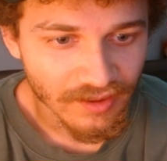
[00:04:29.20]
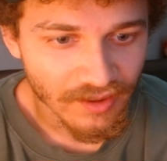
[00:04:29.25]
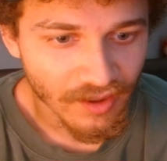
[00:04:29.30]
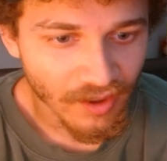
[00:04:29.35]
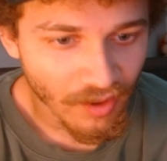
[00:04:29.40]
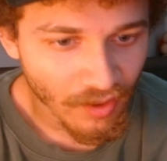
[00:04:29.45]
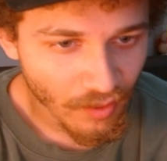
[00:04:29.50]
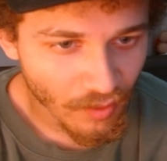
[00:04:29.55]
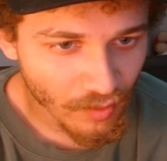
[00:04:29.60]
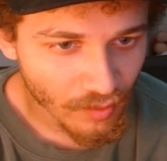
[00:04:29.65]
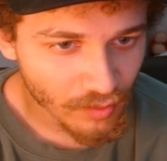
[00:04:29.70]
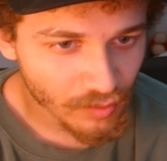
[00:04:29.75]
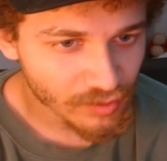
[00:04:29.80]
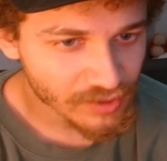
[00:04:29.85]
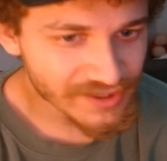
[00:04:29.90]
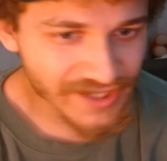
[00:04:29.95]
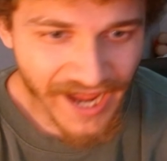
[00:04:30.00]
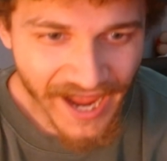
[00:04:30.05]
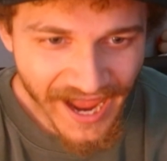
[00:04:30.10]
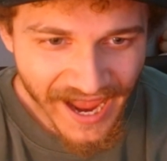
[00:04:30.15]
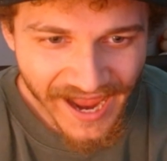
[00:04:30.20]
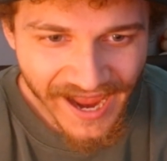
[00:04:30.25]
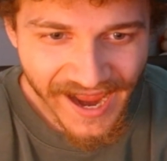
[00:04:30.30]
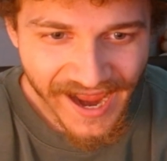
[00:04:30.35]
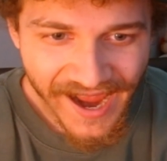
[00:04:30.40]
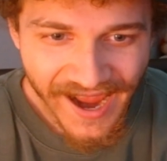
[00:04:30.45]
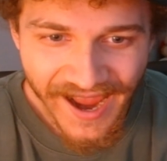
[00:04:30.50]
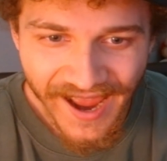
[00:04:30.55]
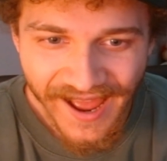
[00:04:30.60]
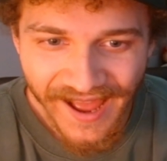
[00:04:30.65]
Oh
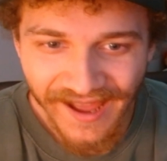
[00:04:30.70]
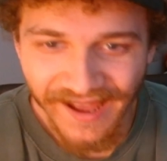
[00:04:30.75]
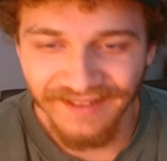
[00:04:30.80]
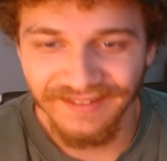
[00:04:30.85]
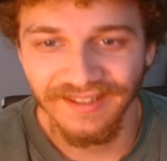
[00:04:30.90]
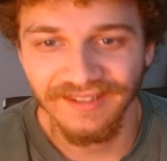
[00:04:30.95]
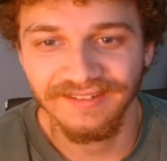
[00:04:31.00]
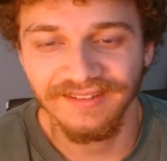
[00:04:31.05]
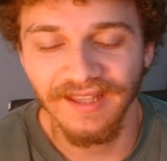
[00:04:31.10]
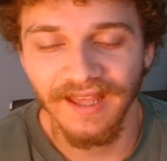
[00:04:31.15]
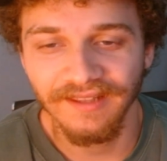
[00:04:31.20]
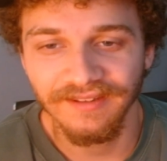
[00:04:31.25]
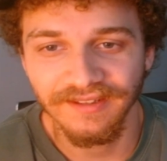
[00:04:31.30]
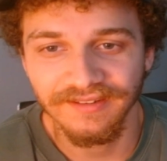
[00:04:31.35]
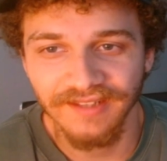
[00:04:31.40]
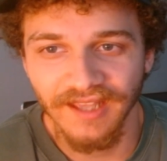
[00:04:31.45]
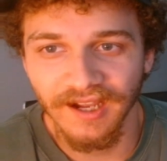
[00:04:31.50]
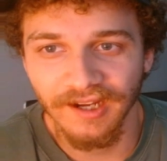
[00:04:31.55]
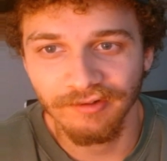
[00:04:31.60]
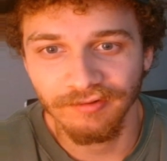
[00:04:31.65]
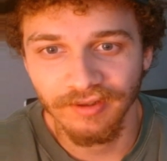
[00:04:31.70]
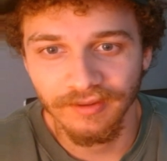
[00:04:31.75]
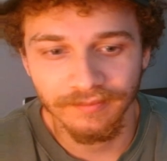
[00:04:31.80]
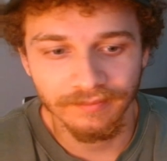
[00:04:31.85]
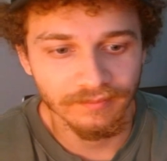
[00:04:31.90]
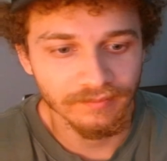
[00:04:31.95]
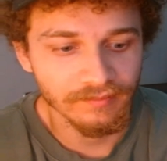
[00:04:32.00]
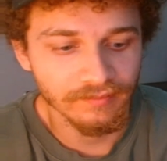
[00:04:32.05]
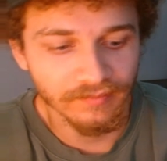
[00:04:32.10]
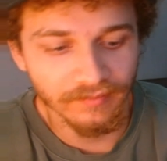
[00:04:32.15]
yeah! That's a Sakura
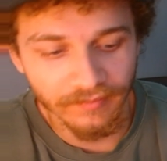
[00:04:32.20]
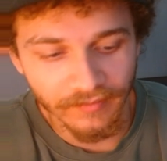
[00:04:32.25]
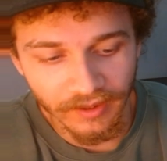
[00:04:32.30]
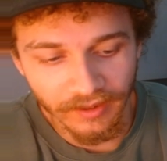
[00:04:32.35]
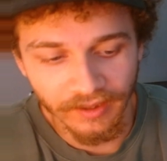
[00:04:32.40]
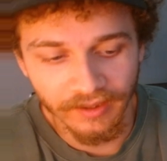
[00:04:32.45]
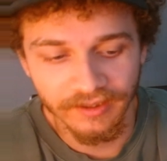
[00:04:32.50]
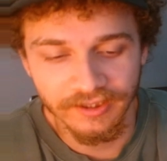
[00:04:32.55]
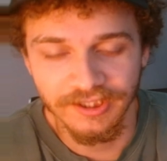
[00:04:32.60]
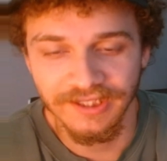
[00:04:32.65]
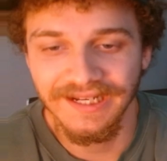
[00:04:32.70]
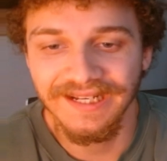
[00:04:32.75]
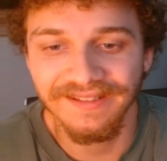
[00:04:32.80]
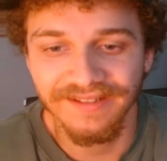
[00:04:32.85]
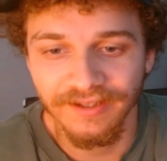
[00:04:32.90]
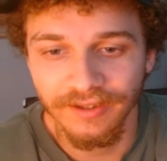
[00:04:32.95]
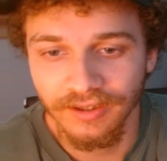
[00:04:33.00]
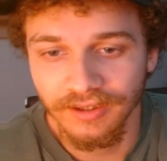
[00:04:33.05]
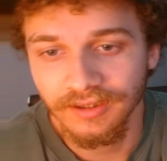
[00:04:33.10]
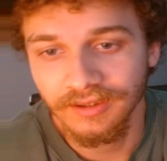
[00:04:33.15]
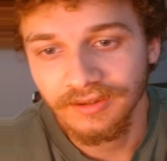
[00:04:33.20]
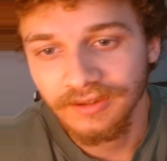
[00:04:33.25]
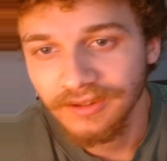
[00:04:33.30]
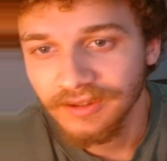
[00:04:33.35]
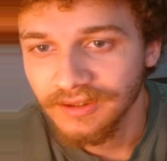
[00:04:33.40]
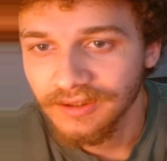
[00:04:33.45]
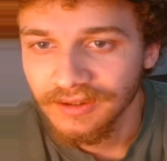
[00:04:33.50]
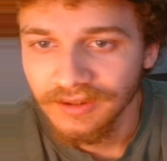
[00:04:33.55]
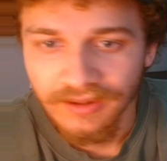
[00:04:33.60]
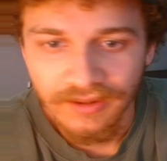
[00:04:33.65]
jeans in her.
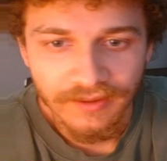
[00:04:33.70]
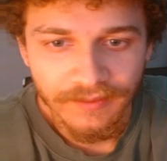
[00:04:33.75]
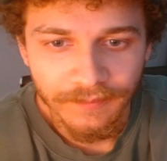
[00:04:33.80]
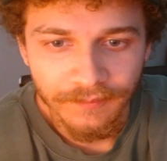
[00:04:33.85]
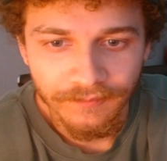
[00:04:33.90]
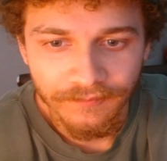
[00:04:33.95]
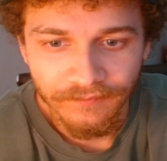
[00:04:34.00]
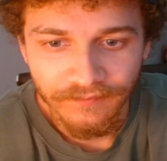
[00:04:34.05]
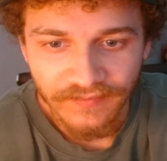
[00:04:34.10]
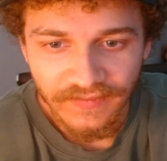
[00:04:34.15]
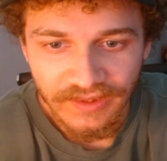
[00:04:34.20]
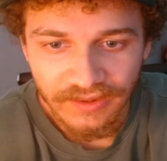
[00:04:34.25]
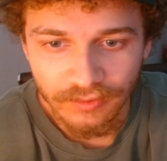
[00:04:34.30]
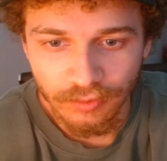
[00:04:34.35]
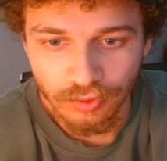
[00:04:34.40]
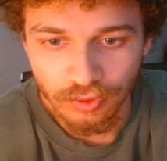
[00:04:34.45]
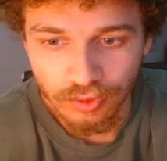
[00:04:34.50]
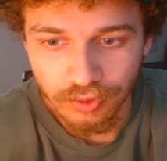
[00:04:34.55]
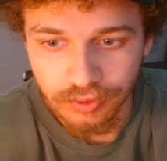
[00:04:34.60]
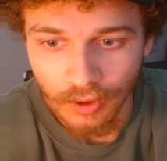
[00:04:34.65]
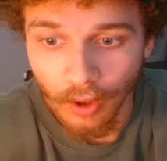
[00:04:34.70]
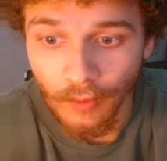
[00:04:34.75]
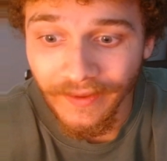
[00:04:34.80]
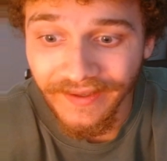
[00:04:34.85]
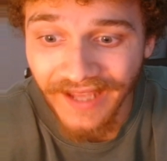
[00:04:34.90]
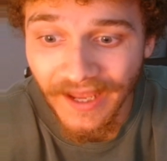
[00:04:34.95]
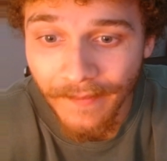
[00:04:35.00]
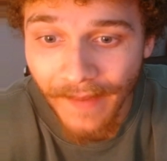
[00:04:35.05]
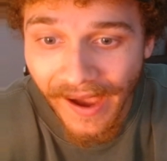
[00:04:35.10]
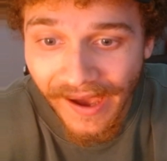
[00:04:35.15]
Oh, he
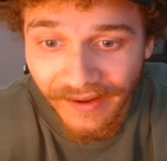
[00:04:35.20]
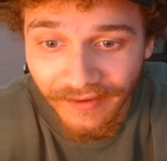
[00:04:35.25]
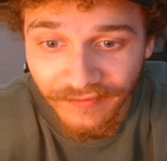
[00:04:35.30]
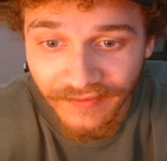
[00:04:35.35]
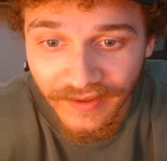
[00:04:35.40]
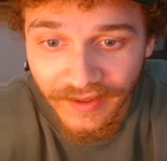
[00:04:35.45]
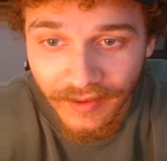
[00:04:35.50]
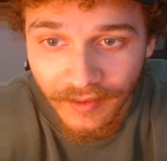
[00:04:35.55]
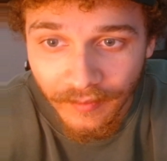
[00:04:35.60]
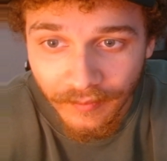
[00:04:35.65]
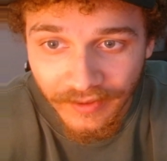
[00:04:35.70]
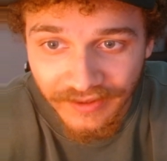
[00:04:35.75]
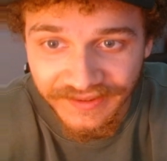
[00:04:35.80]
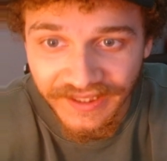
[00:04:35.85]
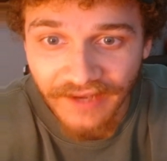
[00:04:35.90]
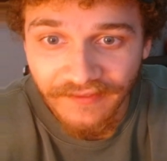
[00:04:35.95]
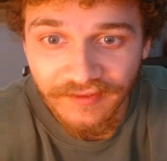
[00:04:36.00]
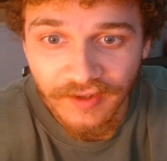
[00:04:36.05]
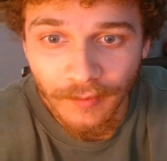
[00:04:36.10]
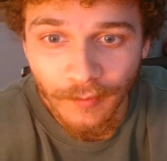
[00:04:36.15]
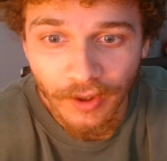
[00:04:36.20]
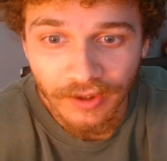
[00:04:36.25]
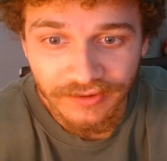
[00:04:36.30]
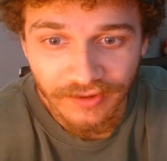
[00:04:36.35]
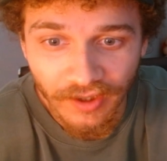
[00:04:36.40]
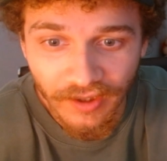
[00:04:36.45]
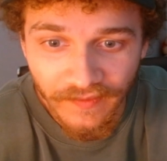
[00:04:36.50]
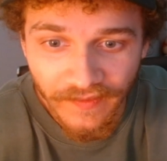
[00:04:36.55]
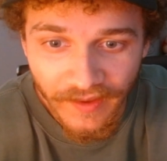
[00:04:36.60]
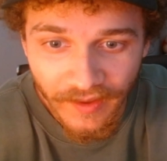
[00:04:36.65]
came out of him because they have claw marks
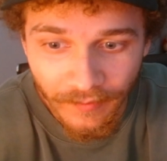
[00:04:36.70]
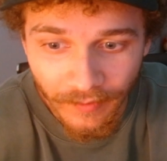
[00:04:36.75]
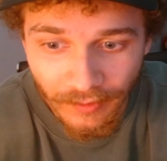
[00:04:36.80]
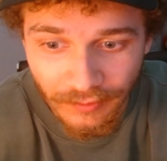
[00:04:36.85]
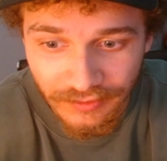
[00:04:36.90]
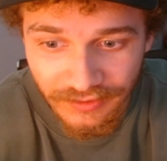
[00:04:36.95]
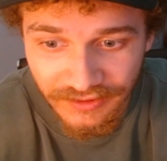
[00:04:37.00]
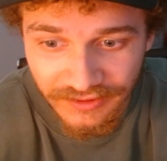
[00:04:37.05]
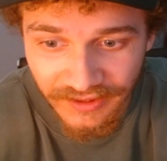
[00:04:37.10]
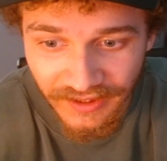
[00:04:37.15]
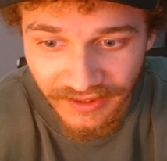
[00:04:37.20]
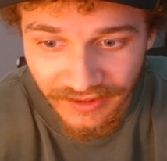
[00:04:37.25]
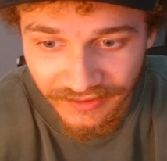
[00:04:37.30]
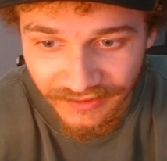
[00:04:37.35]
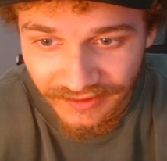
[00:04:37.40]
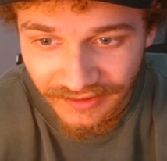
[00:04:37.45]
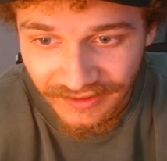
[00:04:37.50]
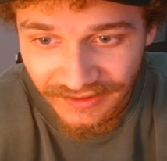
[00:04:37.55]
on them. Oh shit.